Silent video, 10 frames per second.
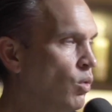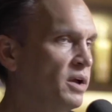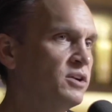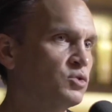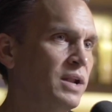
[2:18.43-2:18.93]

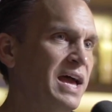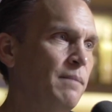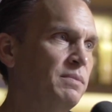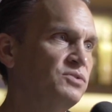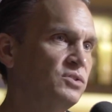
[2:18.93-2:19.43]
Well, here's what
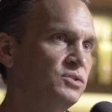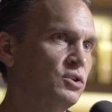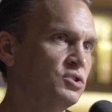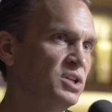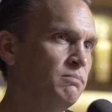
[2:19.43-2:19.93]
happens is
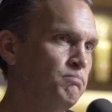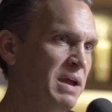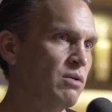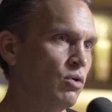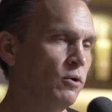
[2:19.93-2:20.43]
you understand
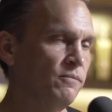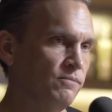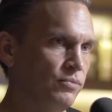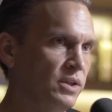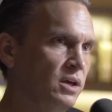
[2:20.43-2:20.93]
payroll.
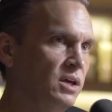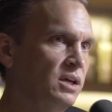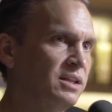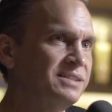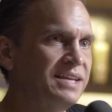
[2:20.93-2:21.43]

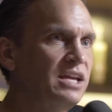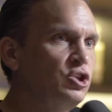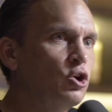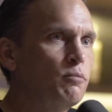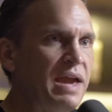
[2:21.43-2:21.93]
Let's say
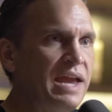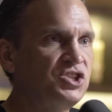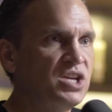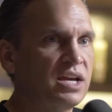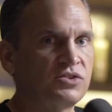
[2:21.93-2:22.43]
your
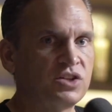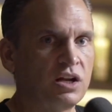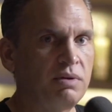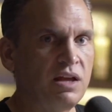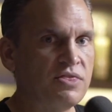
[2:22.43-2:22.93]
paycheck is
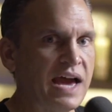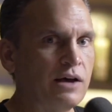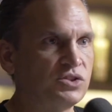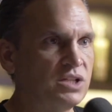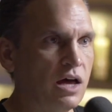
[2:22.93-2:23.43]
going to be
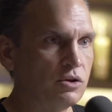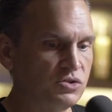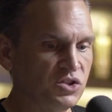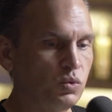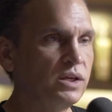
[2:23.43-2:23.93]

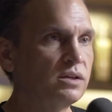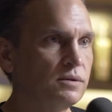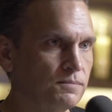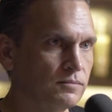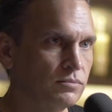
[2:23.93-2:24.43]
$1,000 this
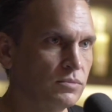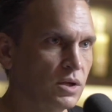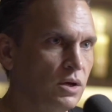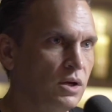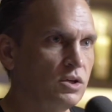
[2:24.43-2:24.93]
week.
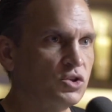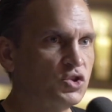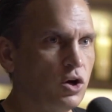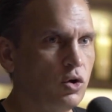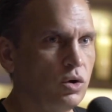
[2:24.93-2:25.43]
Okay.
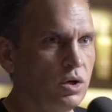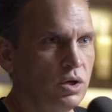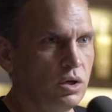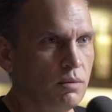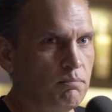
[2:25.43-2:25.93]
So
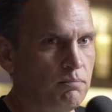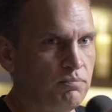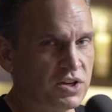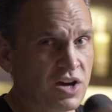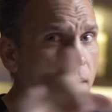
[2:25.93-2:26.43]

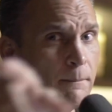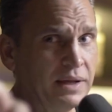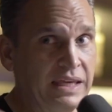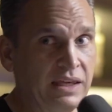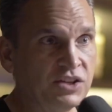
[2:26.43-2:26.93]
the
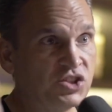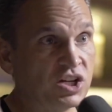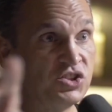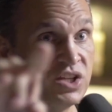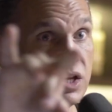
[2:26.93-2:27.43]
company is
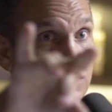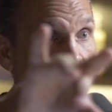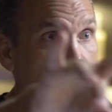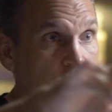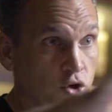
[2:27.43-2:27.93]
going to
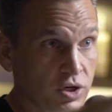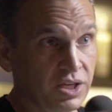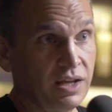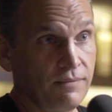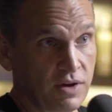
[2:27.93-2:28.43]
send, you're
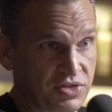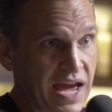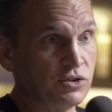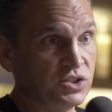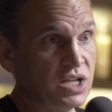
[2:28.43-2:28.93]
going to get
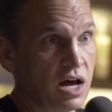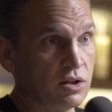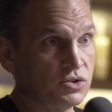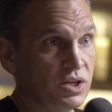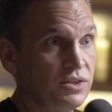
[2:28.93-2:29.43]
$1,000.
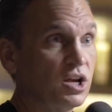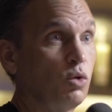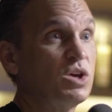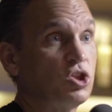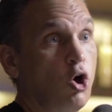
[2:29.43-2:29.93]
dollars they are
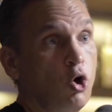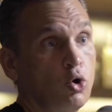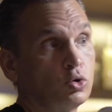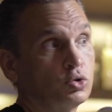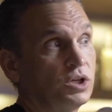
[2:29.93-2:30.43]
going to mm-hmm.
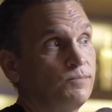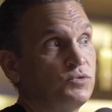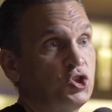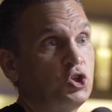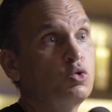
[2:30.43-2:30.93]
withhold
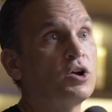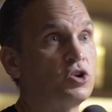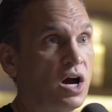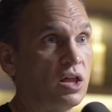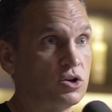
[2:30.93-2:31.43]

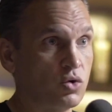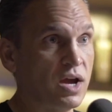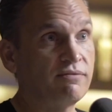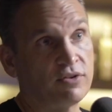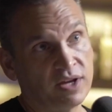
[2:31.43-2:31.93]
$200,
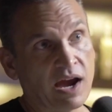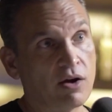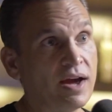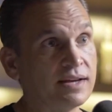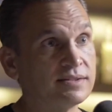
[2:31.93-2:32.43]
right, for the
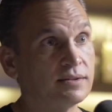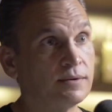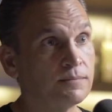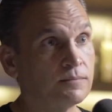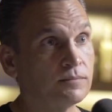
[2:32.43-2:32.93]
IRS.
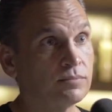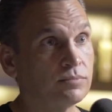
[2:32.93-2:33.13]
Mm. Mm-hmm.